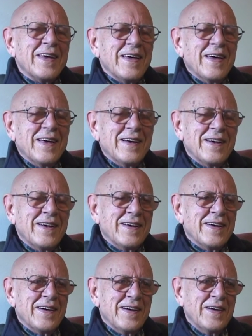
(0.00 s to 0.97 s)
And
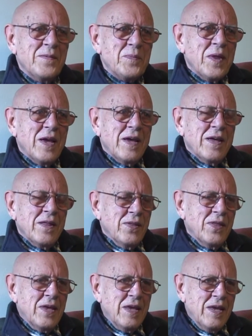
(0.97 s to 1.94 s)

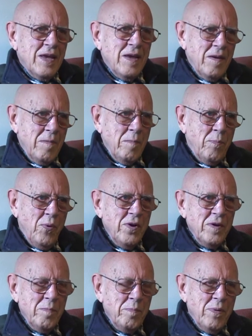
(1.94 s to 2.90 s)
the
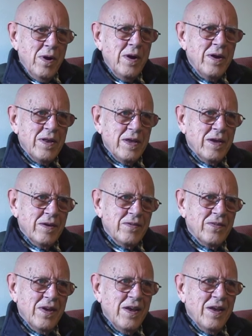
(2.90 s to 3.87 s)
important part
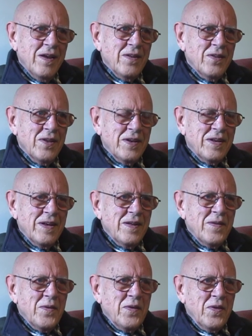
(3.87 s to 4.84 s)
is that
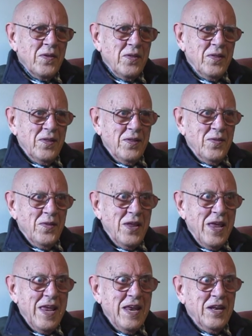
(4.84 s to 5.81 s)

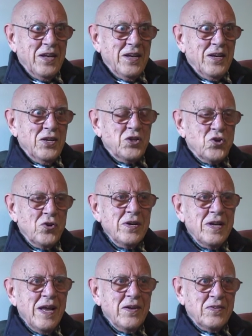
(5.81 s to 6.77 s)
it
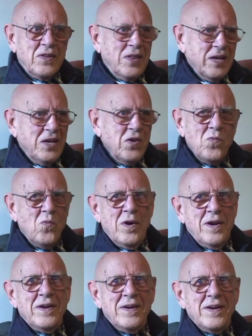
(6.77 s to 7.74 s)
turned out they didn't
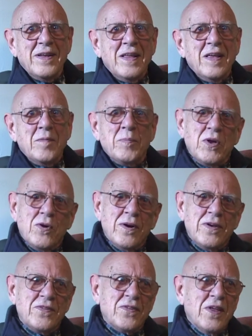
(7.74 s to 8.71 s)
want it
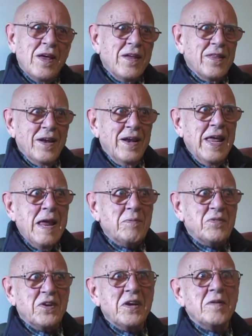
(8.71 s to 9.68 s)
because the
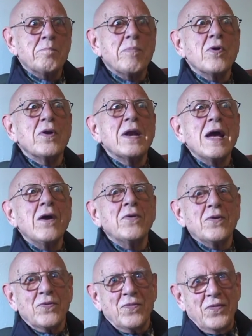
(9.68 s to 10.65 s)
lamps didn't burn
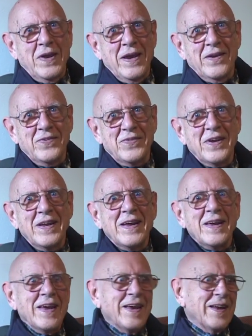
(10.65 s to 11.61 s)
out as fast,
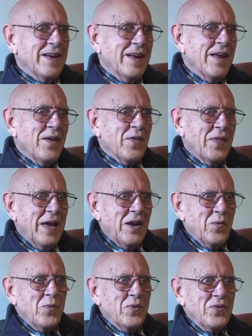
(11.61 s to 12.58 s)
and
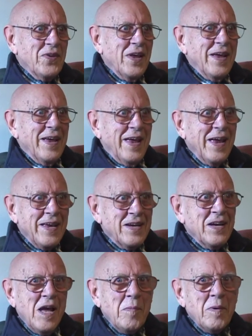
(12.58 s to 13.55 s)
that was
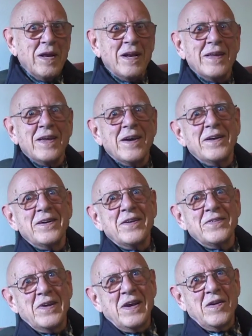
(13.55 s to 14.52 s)
economically
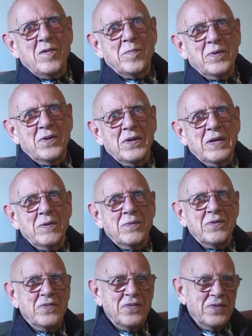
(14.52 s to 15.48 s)
undesirable. It
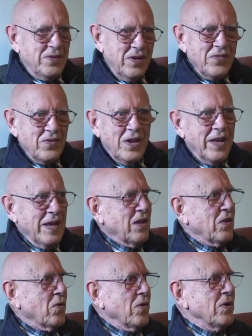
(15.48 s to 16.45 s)
was just like
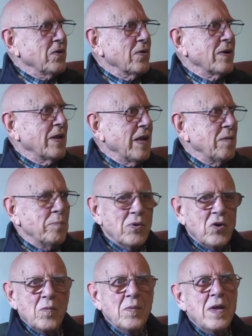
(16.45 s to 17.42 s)
the ordinary light
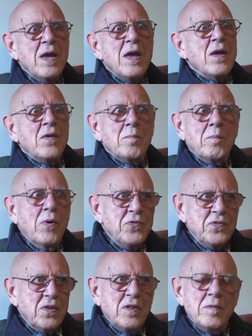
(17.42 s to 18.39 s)
bulb.
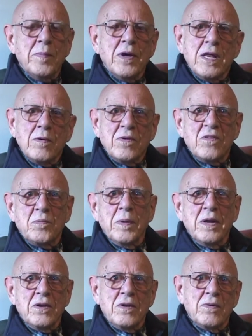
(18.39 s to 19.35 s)
Most of the money was
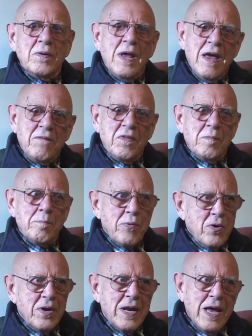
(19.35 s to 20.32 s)
spent to have them
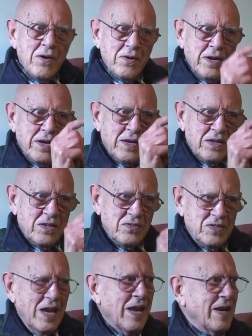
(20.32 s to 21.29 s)
burn out in
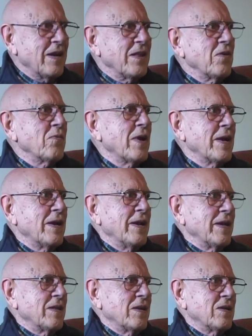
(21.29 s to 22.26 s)
exactly the right
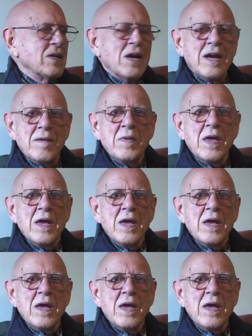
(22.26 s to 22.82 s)
length of time.